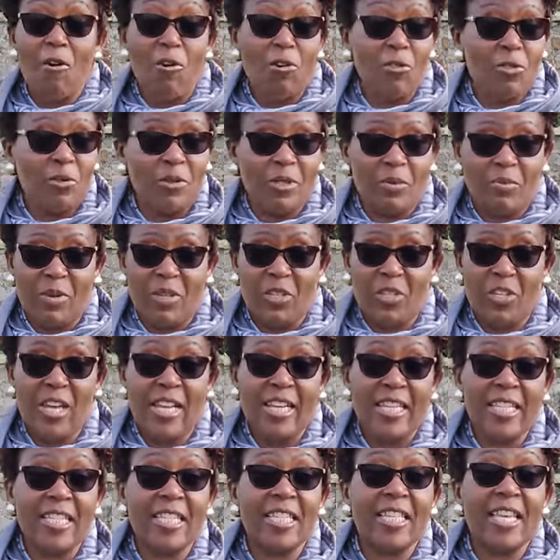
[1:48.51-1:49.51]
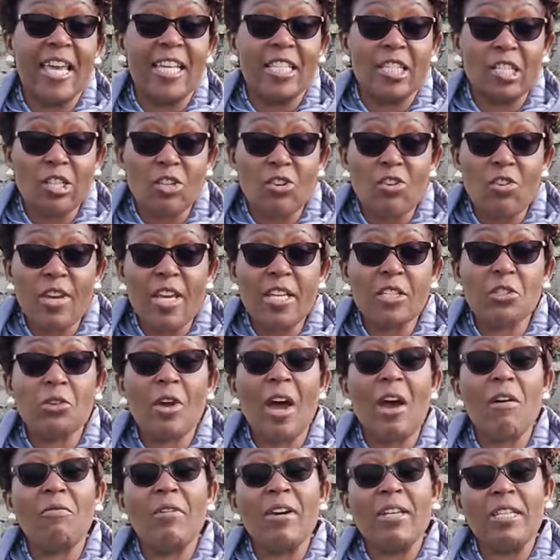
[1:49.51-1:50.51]
all those specialty, as long as
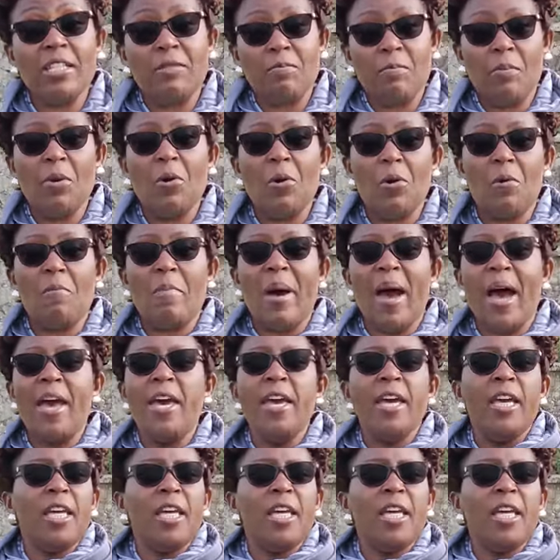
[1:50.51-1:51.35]
you have a diploma,